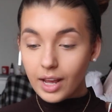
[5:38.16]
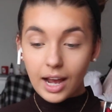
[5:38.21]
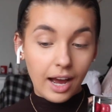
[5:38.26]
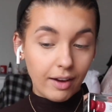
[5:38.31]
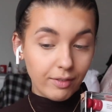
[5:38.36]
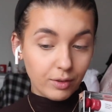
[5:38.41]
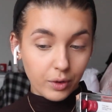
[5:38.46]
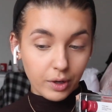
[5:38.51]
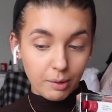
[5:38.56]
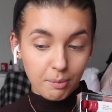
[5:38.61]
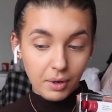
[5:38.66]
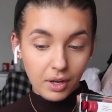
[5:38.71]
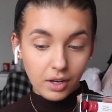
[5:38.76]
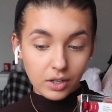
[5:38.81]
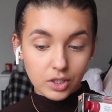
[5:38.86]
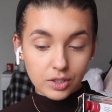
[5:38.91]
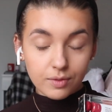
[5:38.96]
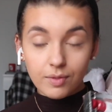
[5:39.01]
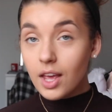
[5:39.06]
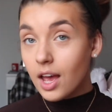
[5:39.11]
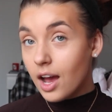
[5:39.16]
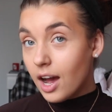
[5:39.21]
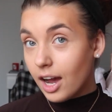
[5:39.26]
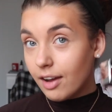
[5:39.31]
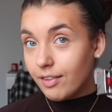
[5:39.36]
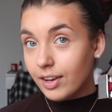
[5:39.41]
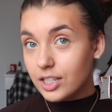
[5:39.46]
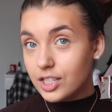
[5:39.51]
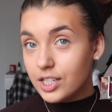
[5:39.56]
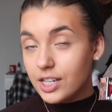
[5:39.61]
I have cream blush.
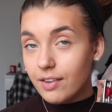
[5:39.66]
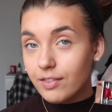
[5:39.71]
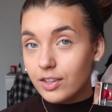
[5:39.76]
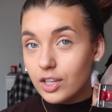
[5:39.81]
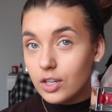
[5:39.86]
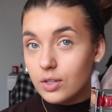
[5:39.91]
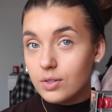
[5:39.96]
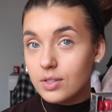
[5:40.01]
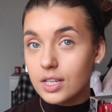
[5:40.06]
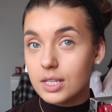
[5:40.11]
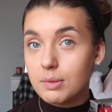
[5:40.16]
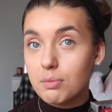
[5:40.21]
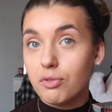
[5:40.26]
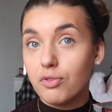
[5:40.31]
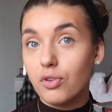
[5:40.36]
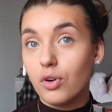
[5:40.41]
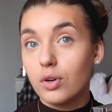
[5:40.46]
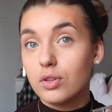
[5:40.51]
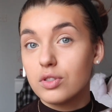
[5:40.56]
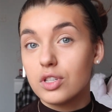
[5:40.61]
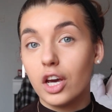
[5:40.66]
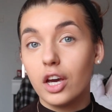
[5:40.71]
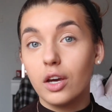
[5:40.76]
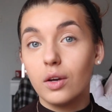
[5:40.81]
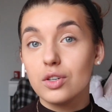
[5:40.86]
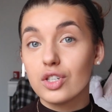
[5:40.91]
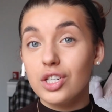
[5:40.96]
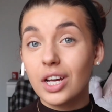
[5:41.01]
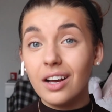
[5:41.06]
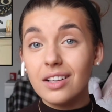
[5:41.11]
I've actually never used this before,
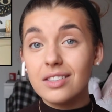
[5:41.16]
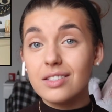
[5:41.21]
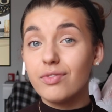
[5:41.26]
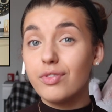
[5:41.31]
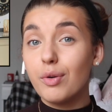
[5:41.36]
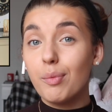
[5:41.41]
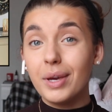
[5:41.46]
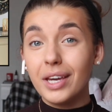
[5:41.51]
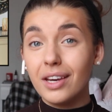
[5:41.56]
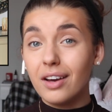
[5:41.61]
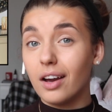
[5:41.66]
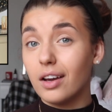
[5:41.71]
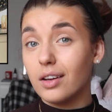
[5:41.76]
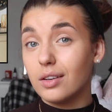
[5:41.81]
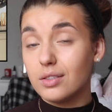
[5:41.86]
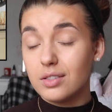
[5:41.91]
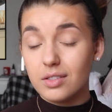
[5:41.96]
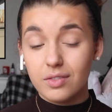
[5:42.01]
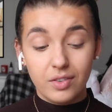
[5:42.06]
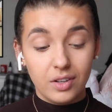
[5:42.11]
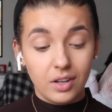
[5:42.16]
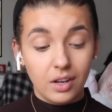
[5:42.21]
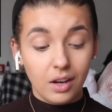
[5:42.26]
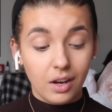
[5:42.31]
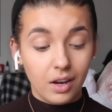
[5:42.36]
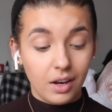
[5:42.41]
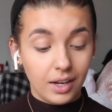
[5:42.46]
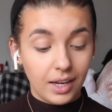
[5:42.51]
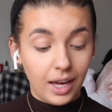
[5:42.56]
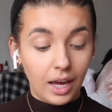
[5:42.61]
so shout out to Flamingos
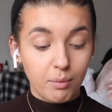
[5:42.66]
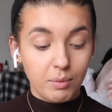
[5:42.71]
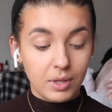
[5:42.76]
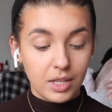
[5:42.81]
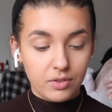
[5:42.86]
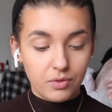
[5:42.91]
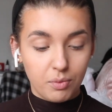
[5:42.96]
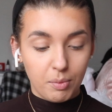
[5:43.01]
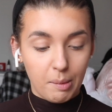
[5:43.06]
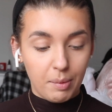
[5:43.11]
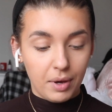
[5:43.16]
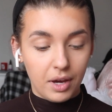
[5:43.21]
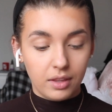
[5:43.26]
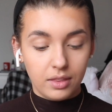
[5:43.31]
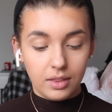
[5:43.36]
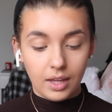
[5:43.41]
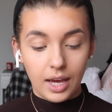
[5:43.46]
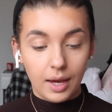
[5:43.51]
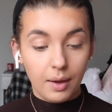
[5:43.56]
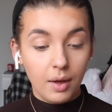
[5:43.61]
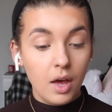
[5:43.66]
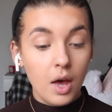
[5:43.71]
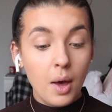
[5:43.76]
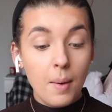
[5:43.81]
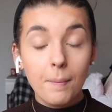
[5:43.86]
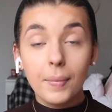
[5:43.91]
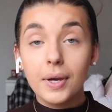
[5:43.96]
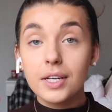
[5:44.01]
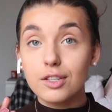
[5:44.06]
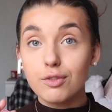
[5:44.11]
for getting me this for my birthday,
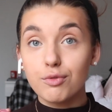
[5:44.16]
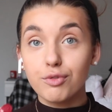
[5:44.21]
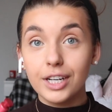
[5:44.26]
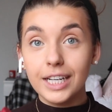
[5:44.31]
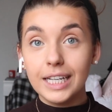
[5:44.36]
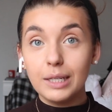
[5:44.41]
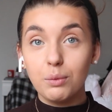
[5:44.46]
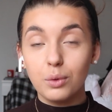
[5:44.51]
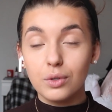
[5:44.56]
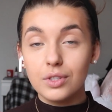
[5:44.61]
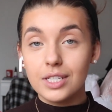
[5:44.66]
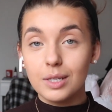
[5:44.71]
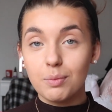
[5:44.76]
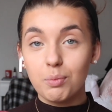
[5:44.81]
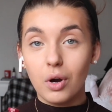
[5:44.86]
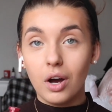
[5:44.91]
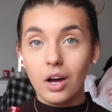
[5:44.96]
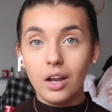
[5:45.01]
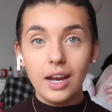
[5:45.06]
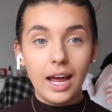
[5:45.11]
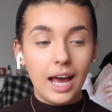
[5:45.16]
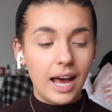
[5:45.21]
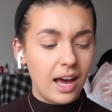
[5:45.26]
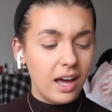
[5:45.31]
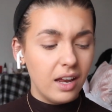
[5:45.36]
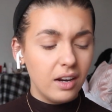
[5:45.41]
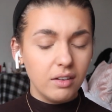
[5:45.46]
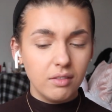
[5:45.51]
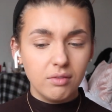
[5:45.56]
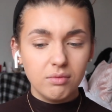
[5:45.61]
because I really wanted one,
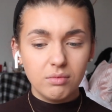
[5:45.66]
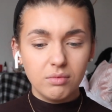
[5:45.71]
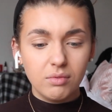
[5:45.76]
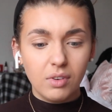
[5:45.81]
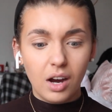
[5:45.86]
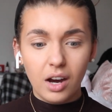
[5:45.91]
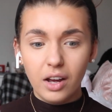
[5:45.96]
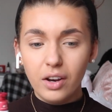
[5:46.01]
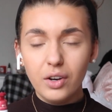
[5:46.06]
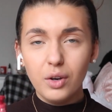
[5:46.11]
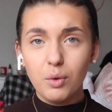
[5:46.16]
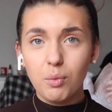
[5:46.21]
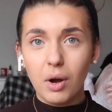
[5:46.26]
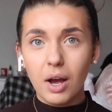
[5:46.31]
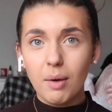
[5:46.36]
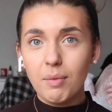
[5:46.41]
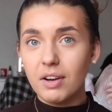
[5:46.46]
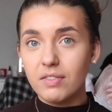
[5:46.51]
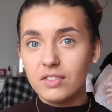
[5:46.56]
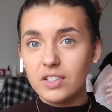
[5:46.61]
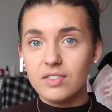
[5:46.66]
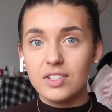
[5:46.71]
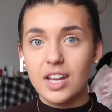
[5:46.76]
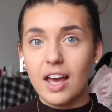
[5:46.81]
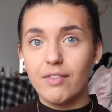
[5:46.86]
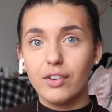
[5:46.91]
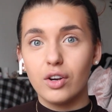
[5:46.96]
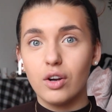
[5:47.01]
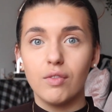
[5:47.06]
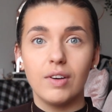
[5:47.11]
and I don't know why, but I've just
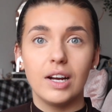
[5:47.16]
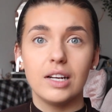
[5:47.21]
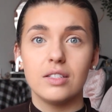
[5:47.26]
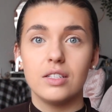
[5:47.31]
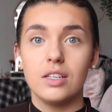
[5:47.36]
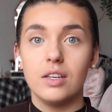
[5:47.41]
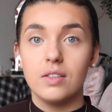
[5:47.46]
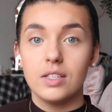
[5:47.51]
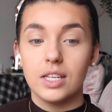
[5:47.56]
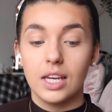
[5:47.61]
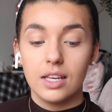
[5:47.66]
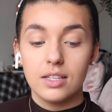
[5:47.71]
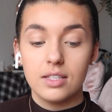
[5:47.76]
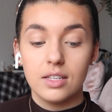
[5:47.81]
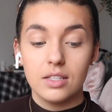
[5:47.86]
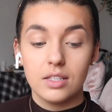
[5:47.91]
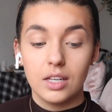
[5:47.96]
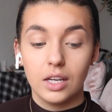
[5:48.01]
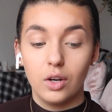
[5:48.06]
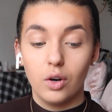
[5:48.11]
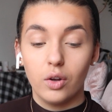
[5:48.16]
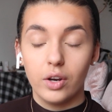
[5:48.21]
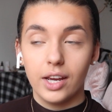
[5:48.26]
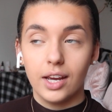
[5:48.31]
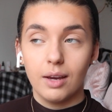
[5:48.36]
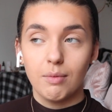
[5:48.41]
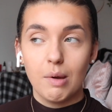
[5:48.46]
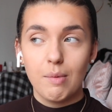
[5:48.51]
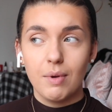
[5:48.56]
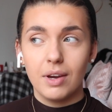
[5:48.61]
never got around to using it since I got it,
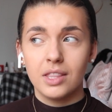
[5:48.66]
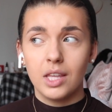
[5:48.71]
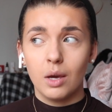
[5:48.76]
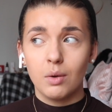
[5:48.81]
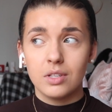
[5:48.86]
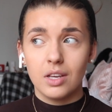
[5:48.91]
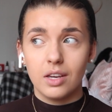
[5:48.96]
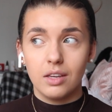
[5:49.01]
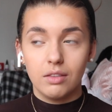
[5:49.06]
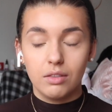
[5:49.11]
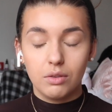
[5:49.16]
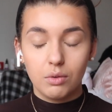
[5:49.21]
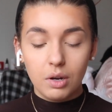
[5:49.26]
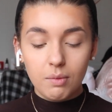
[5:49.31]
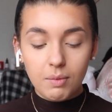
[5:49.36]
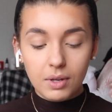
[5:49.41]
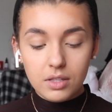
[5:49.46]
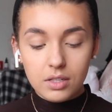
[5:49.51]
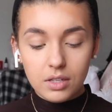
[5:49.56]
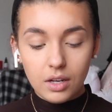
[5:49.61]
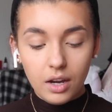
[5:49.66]
and my birthday was like three months